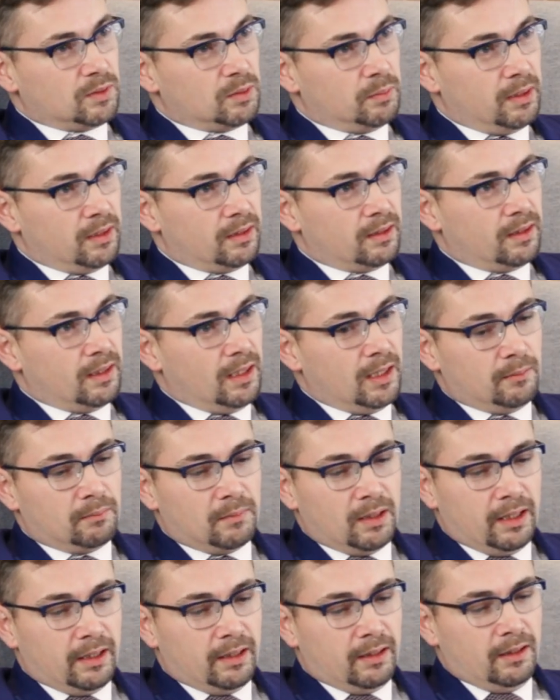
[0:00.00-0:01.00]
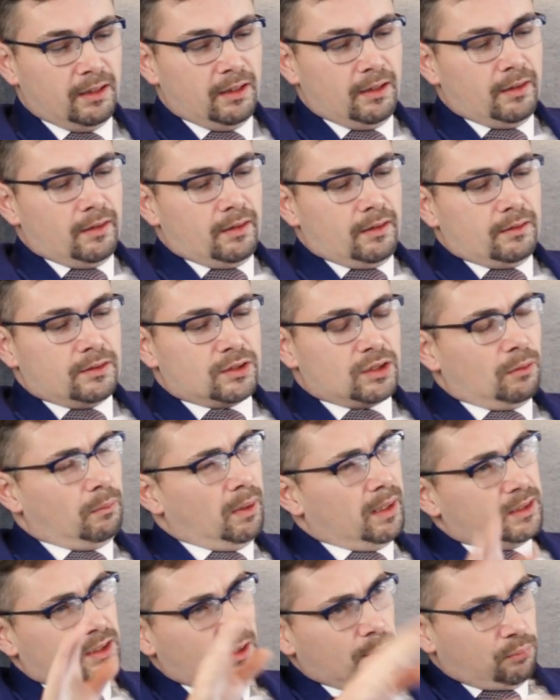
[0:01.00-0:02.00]
to be a theme there. So
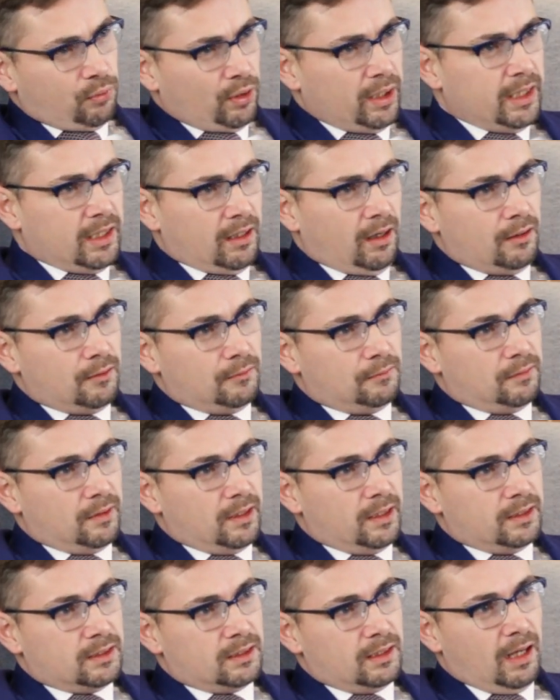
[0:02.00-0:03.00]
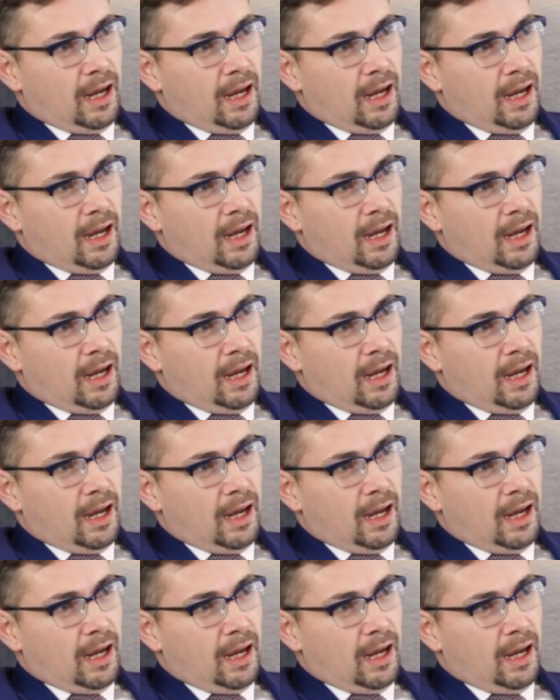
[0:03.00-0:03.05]
pre-COVID,